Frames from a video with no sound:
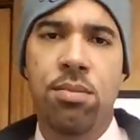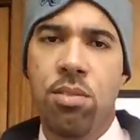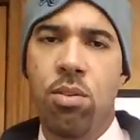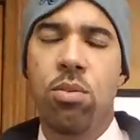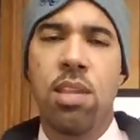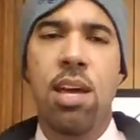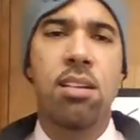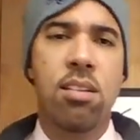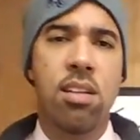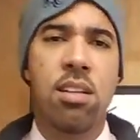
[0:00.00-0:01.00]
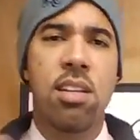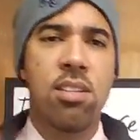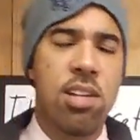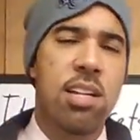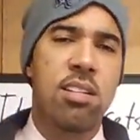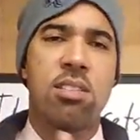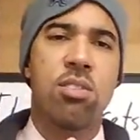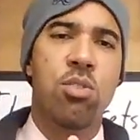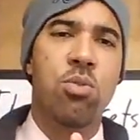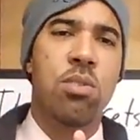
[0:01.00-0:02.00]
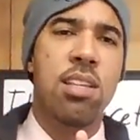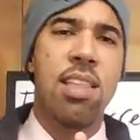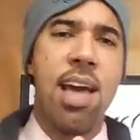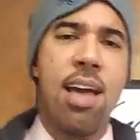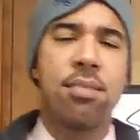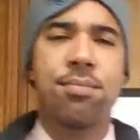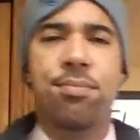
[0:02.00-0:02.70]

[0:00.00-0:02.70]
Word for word: So that it didn't change until you did that.